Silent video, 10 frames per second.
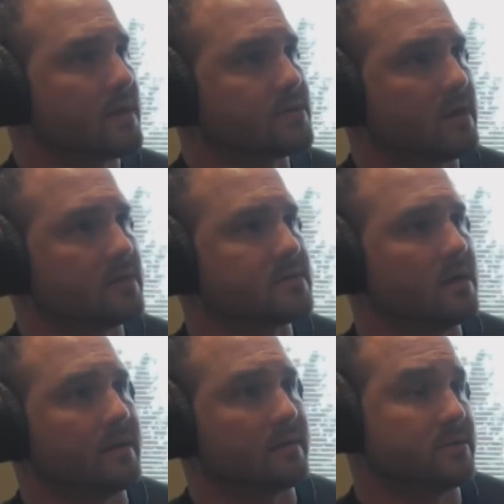and I try
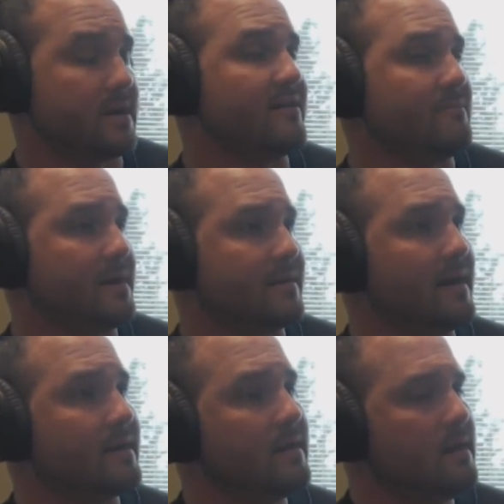to have my
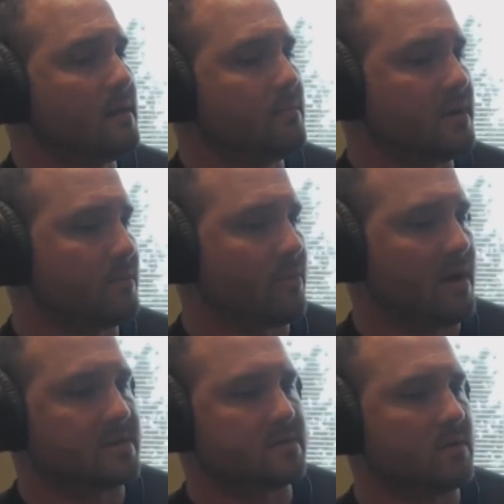diet be
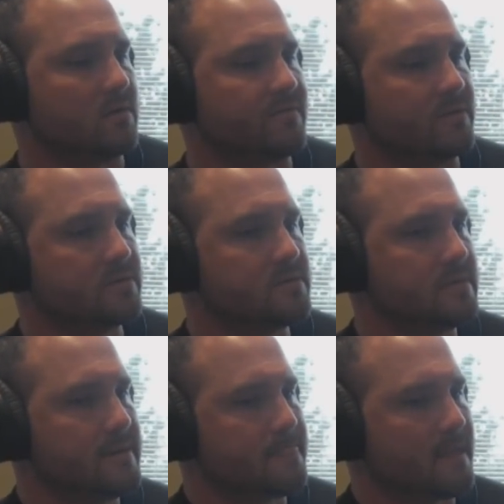comprised of whole foods,
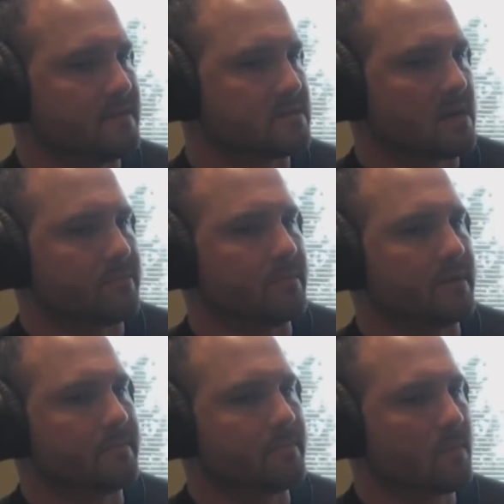and then
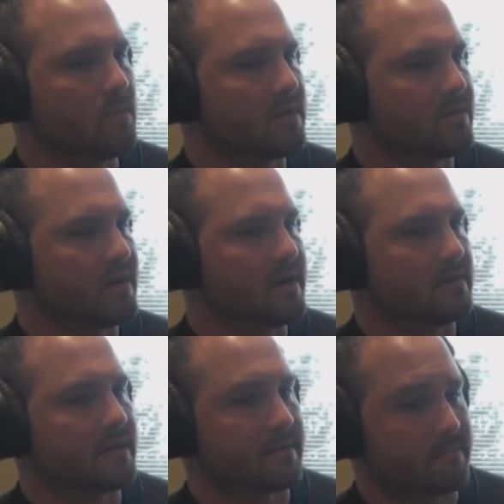supplement with
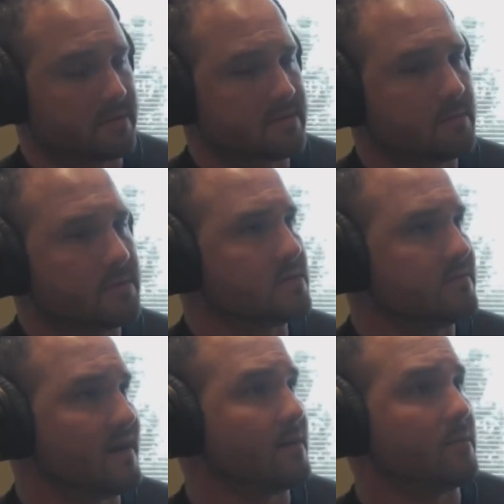like the TPC
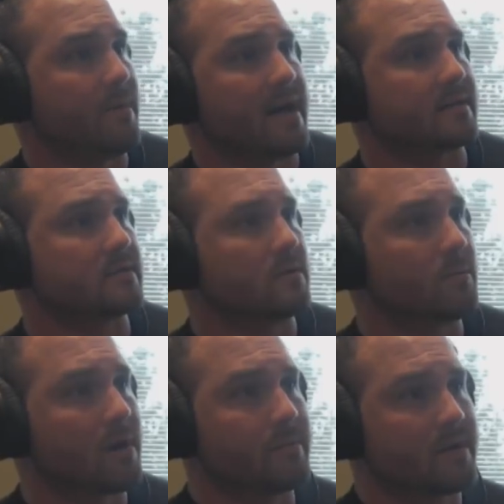vitamin pack, the Total
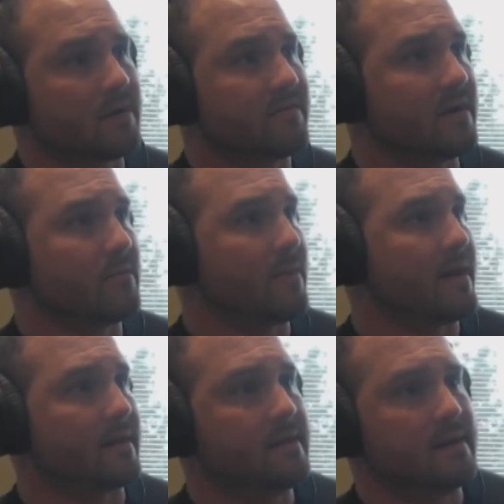Primate Care vitamin
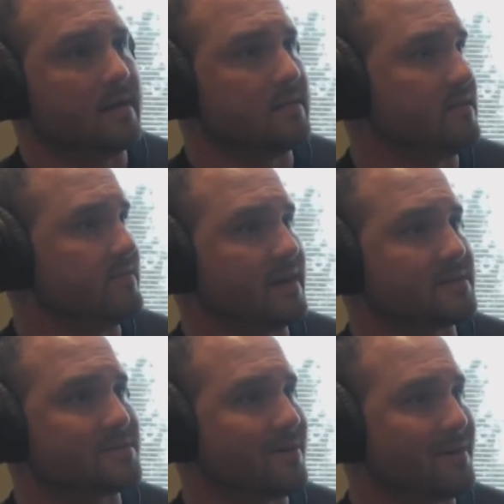pack. I love that. I
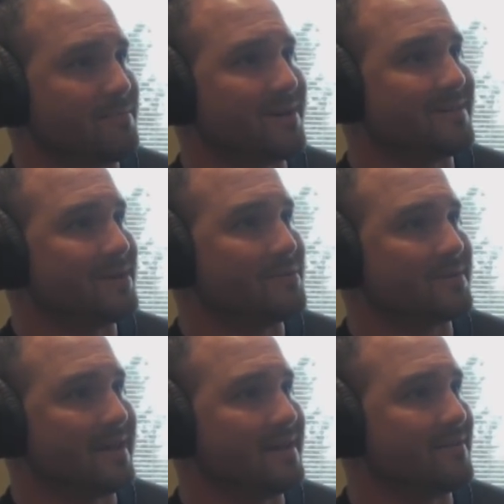start and end my day
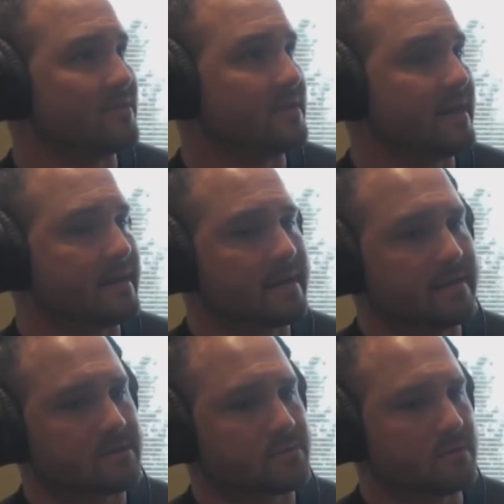with that every day,
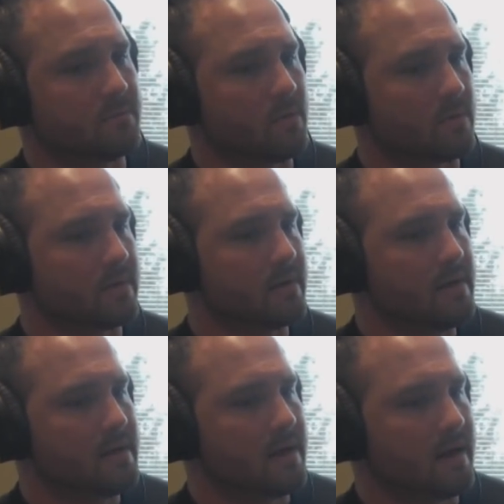and that's real important.
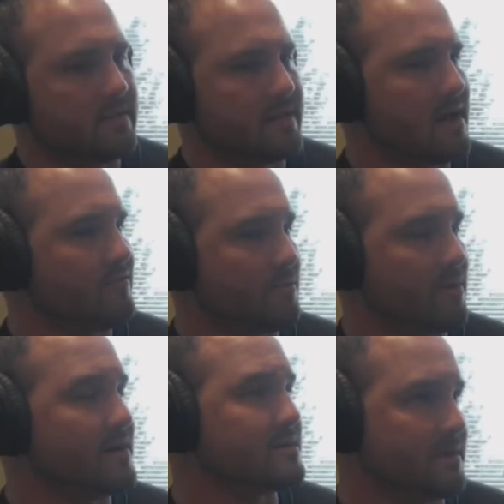The Alpha
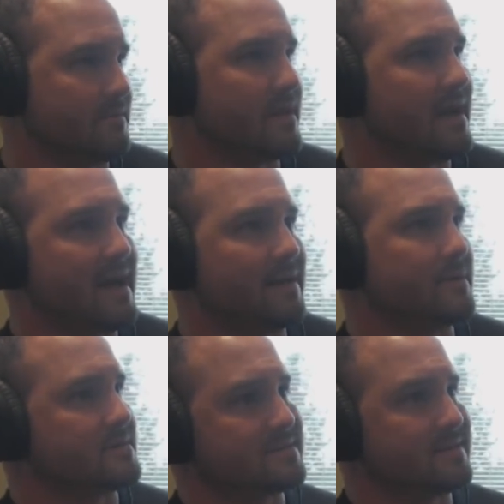Brain is something that I add
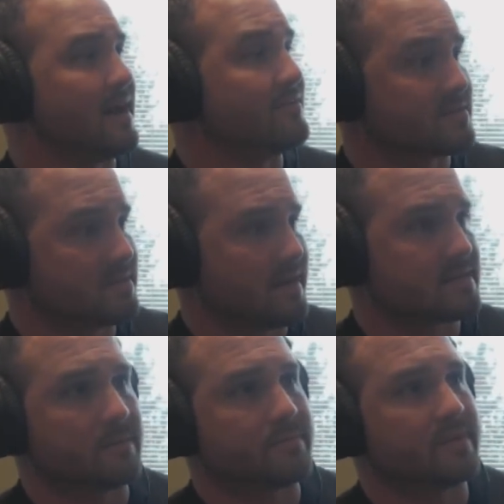because that's obviously
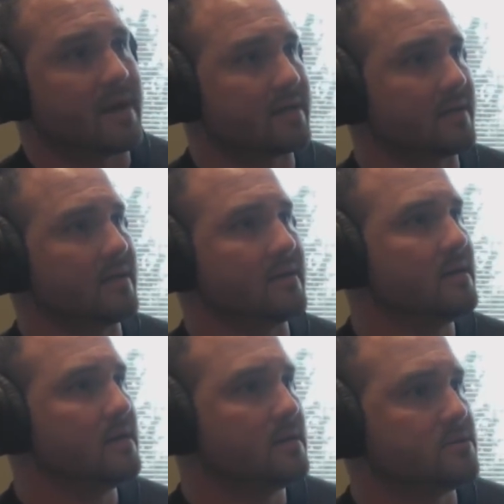not something that I can get
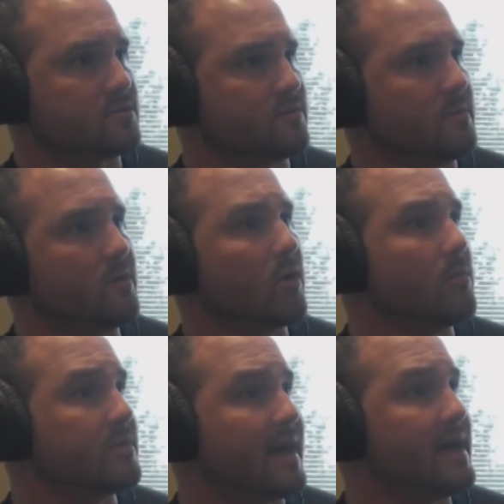just from a
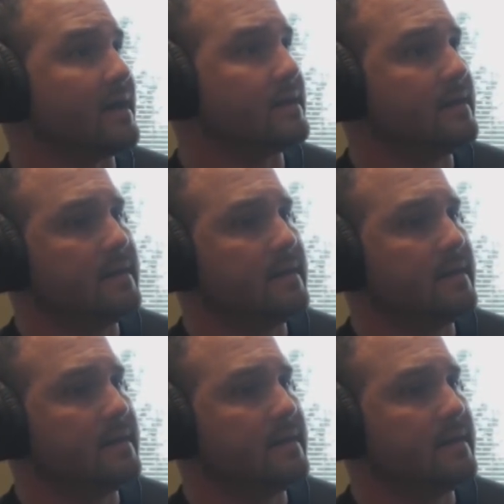normal diet.